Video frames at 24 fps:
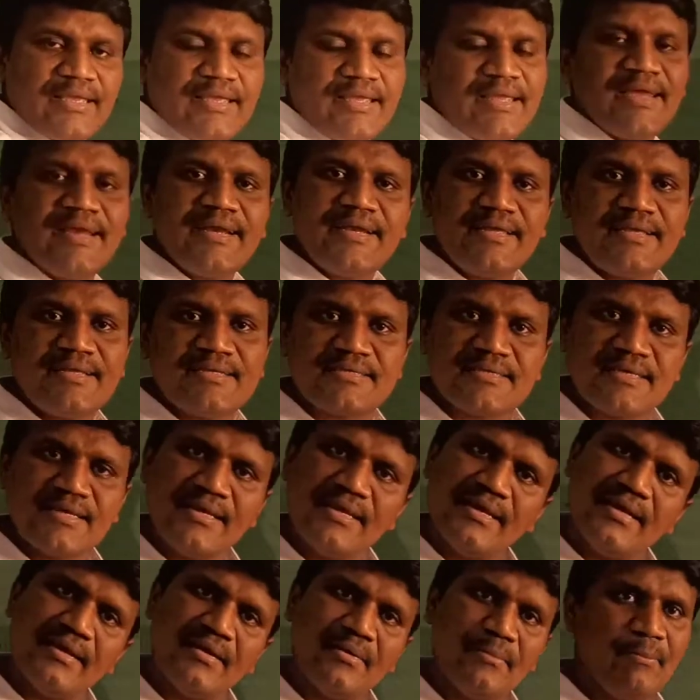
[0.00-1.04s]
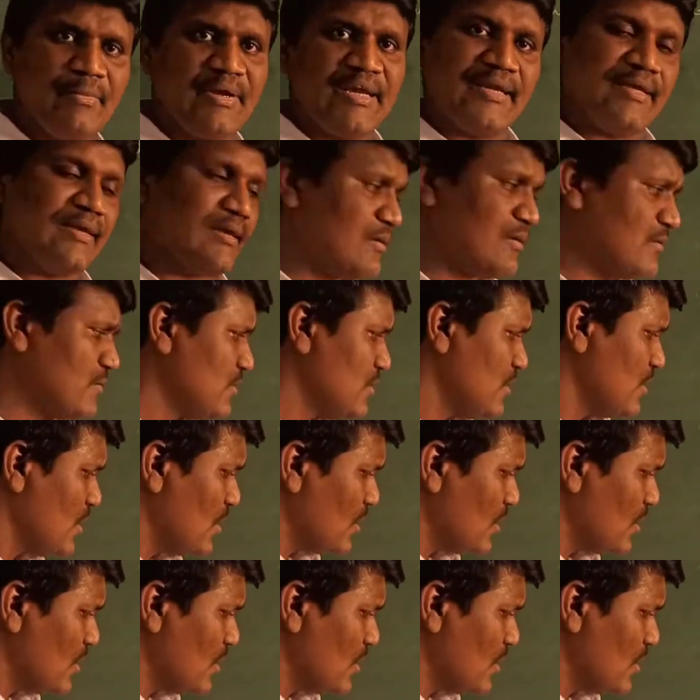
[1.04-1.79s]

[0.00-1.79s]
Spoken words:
AD is a median.